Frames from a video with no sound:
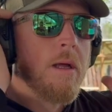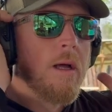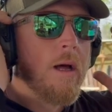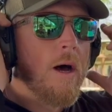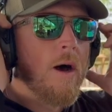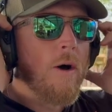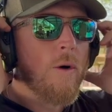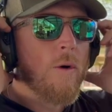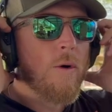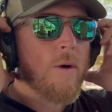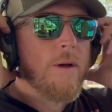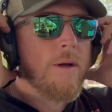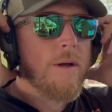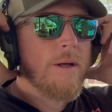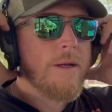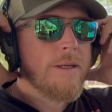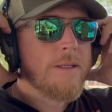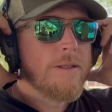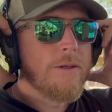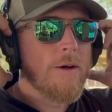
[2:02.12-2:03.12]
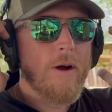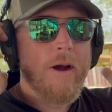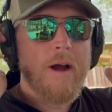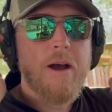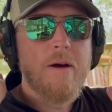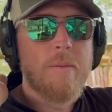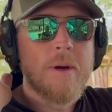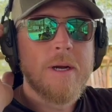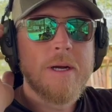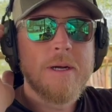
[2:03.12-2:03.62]
oh, sorry, I
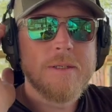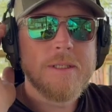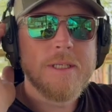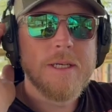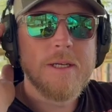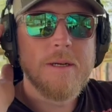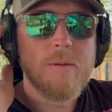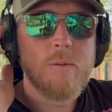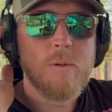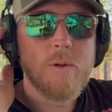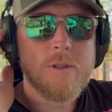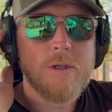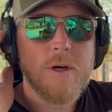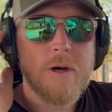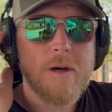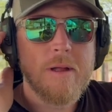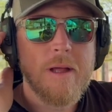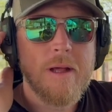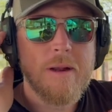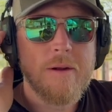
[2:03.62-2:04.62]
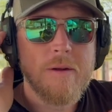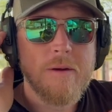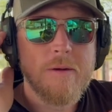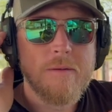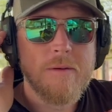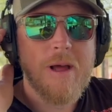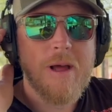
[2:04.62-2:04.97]
have my ears in. I wasn't talking loud enough.